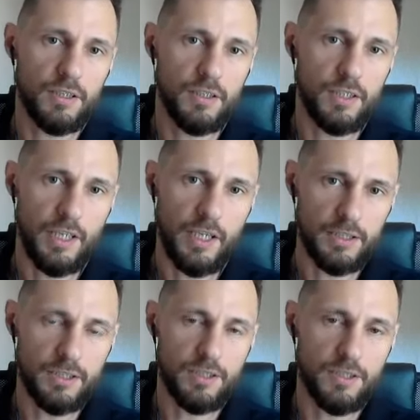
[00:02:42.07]

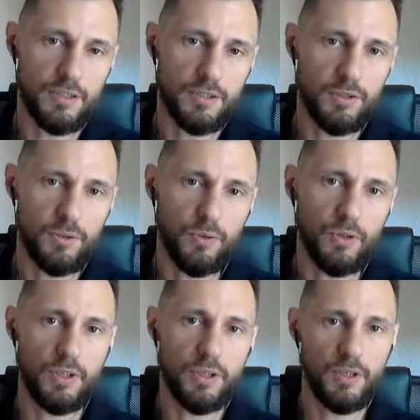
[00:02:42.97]
connects
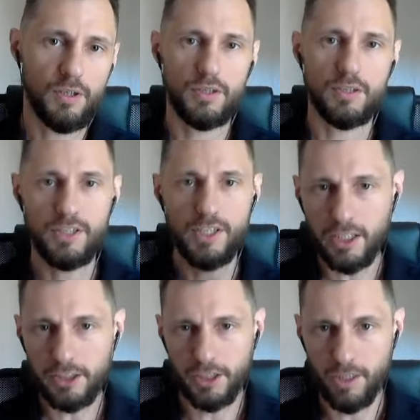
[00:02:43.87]
your
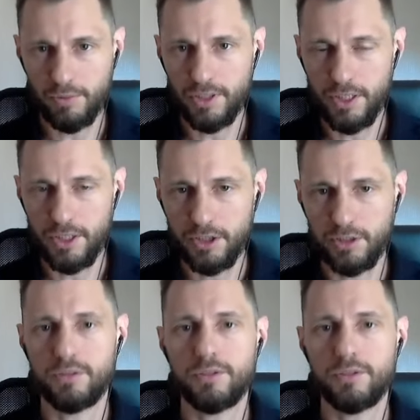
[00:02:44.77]
Dasha application